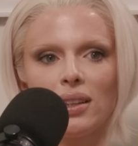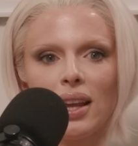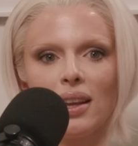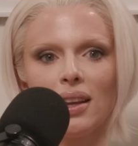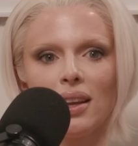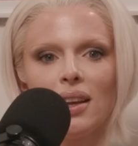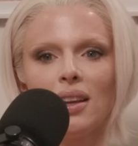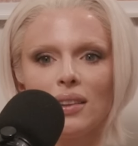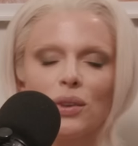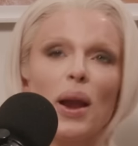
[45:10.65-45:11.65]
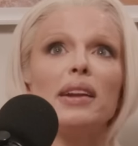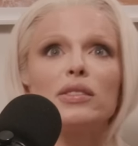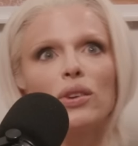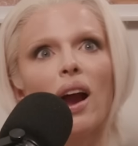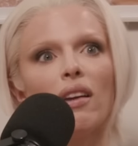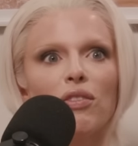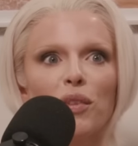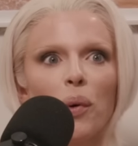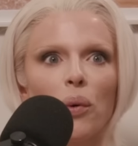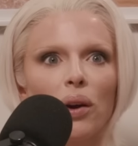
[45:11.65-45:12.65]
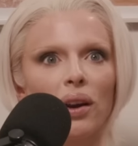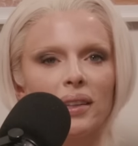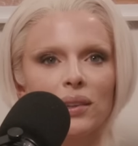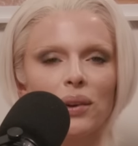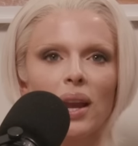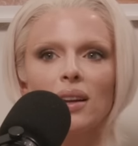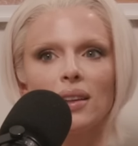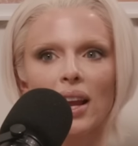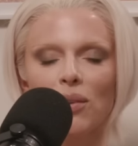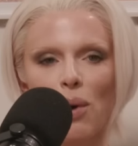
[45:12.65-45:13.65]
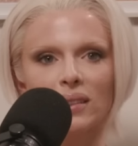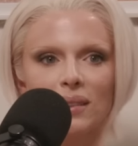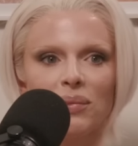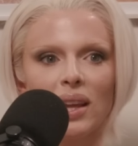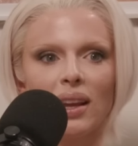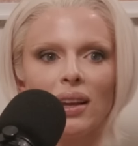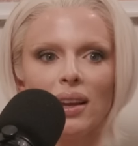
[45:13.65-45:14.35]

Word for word: Like it's okay to strive for more. It's okay to like want something